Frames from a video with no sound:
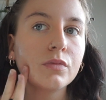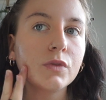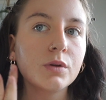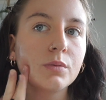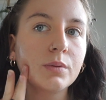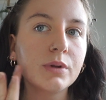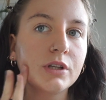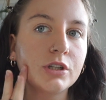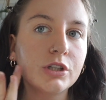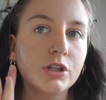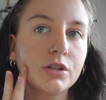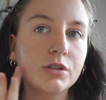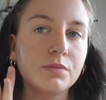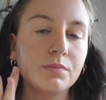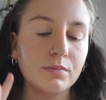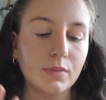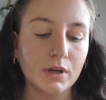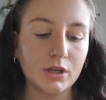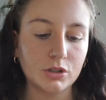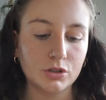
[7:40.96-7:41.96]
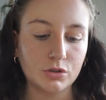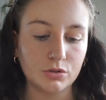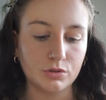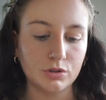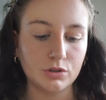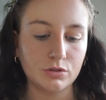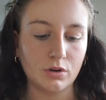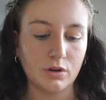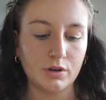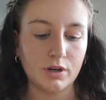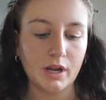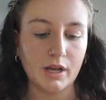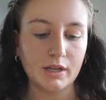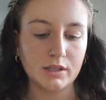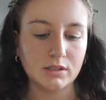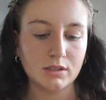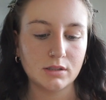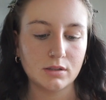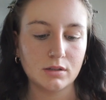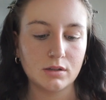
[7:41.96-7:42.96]
Let's just make sure you've got a
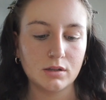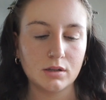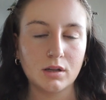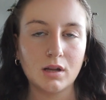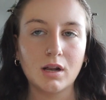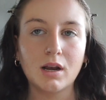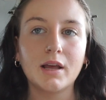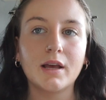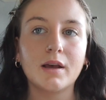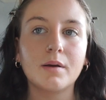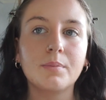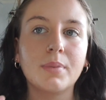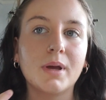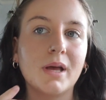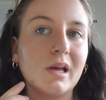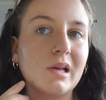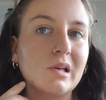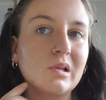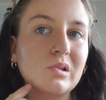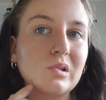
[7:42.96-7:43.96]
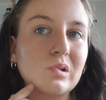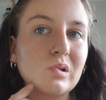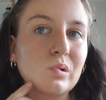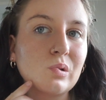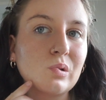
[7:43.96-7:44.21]
nice clear base